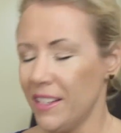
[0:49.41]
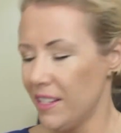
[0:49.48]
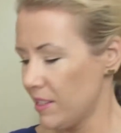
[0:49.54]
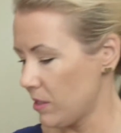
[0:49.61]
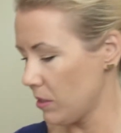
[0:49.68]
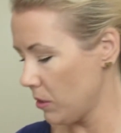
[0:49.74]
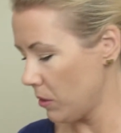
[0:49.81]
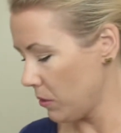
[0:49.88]

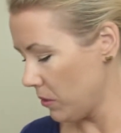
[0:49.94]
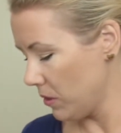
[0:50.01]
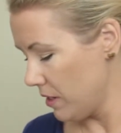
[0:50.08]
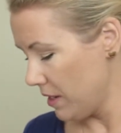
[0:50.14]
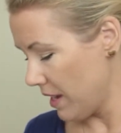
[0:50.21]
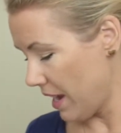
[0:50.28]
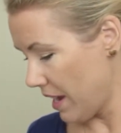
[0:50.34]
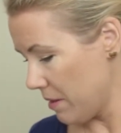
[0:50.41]
So
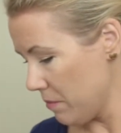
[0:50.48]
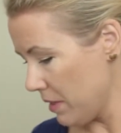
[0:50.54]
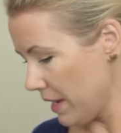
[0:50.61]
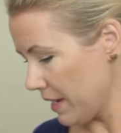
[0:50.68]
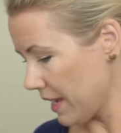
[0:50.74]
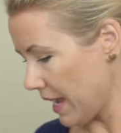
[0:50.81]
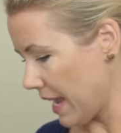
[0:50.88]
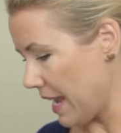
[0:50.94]
I'm
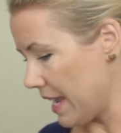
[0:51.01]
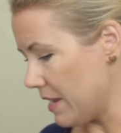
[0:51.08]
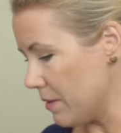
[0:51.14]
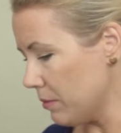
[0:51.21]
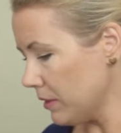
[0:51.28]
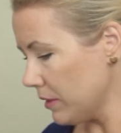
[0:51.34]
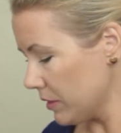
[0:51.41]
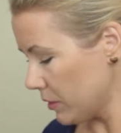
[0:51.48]
like
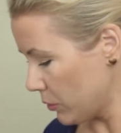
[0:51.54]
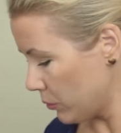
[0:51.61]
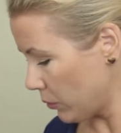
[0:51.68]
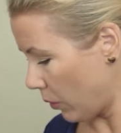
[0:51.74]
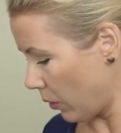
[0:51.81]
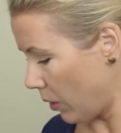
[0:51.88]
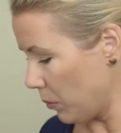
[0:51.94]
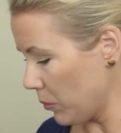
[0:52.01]
able to
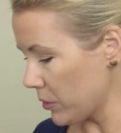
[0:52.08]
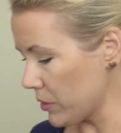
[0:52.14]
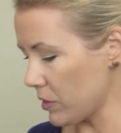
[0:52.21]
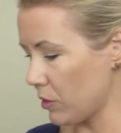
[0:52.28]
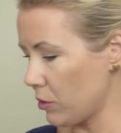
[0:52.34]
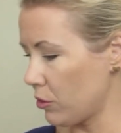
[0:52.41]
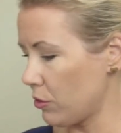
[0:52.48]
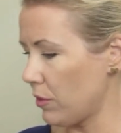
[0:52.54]

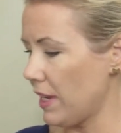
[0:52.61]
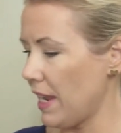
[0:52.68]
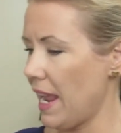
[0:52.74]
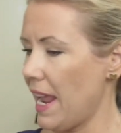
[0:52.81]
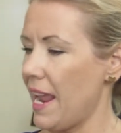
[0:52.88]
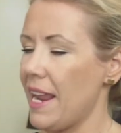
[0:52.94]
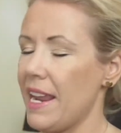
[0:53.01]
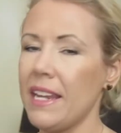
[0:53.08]
almost
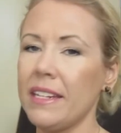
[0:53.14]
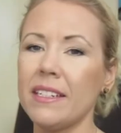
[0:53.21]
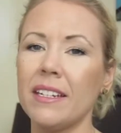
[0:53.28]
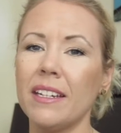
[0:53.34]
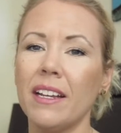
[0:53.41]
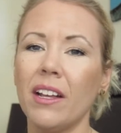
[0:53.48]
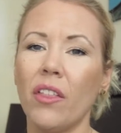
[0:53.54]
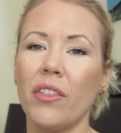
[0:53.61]
create
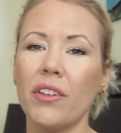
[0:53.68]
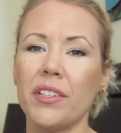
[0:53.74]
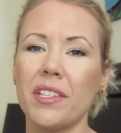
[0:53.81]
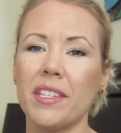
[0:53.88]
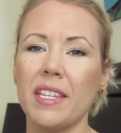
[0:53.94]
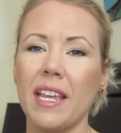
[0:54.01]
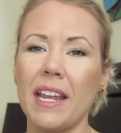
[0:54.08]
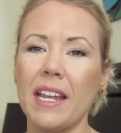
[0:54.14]
the
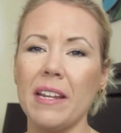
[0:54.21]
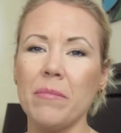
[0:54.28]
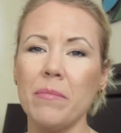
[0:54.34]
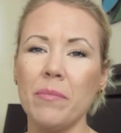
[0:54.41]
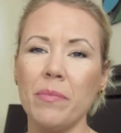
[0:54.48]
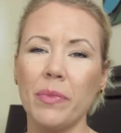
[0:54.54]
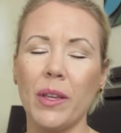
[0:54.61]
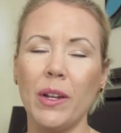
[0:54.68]

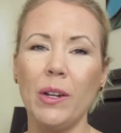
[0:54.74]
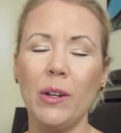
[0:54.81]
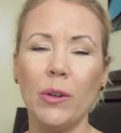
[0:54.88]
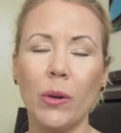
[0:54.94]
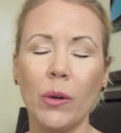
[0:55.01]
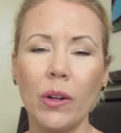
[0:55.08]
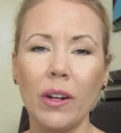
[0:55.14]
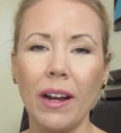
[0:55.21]
same
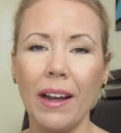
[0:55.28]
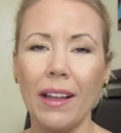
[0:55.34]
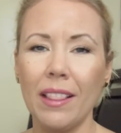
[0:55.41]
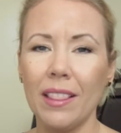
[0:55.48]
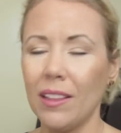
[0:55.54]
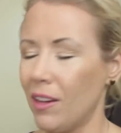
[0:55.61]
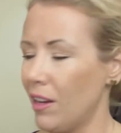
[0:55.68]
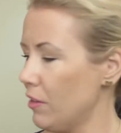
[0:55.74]
look I
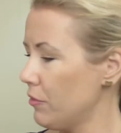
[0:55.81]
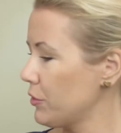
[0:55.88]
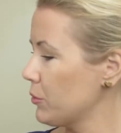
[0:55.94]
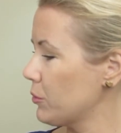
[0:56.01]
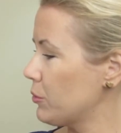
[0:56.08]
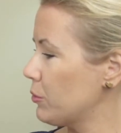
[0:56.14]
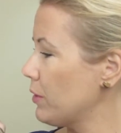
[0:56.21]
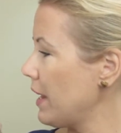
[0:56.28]
love
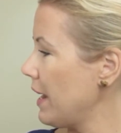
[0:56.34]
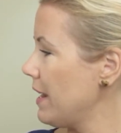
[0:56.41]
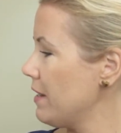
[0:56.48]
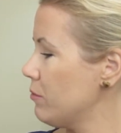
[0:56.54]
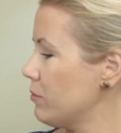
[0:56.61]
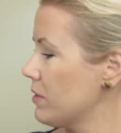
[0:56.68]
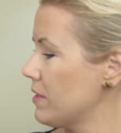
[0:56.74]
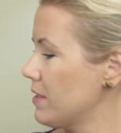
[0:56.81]
to
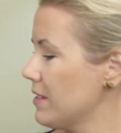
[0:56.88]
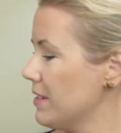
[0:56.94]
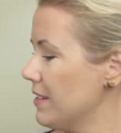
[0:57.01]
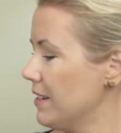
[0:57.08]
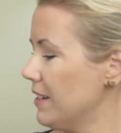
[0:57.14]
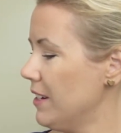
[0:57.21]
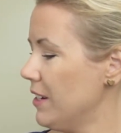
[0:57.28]
create with the